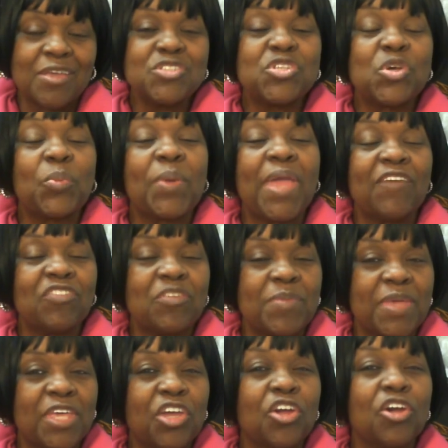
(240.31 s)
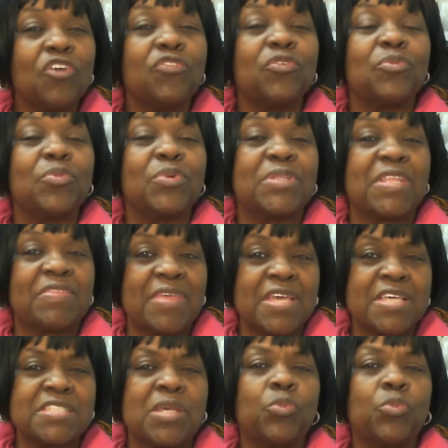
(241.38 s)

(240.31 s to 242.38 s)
So we have to be careful with the things